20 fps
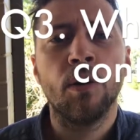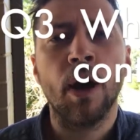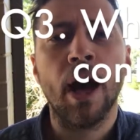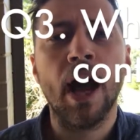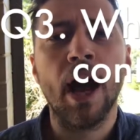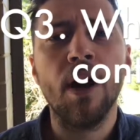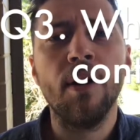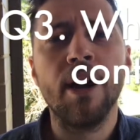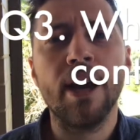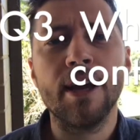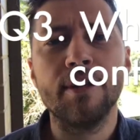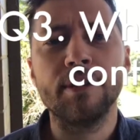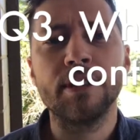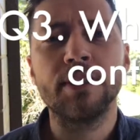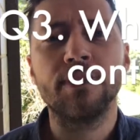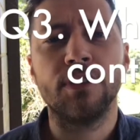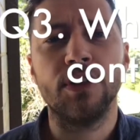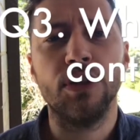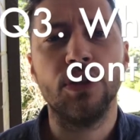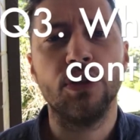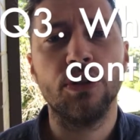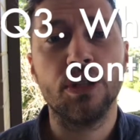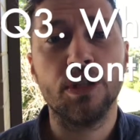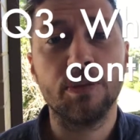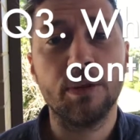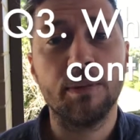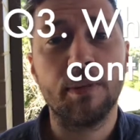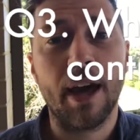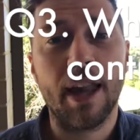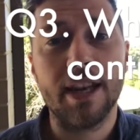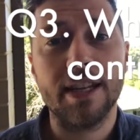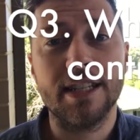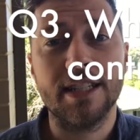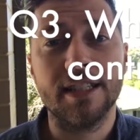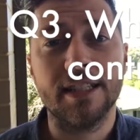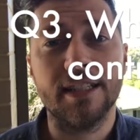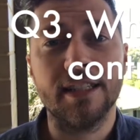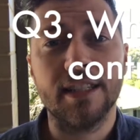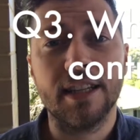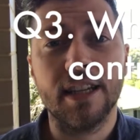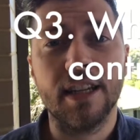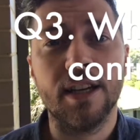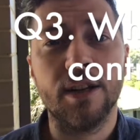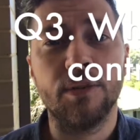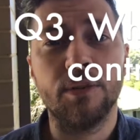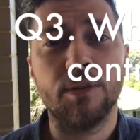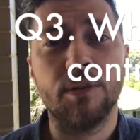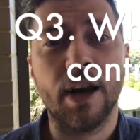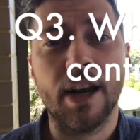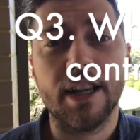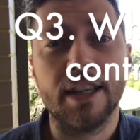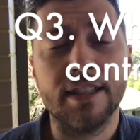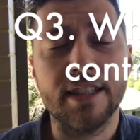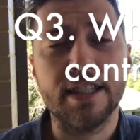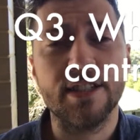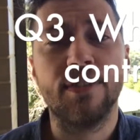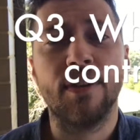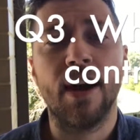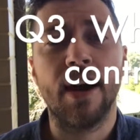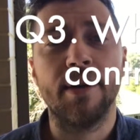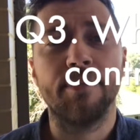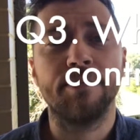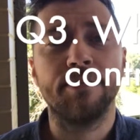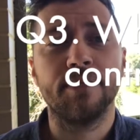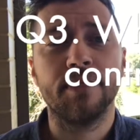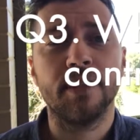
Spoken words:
Our aim is for you to be managing and running this farm.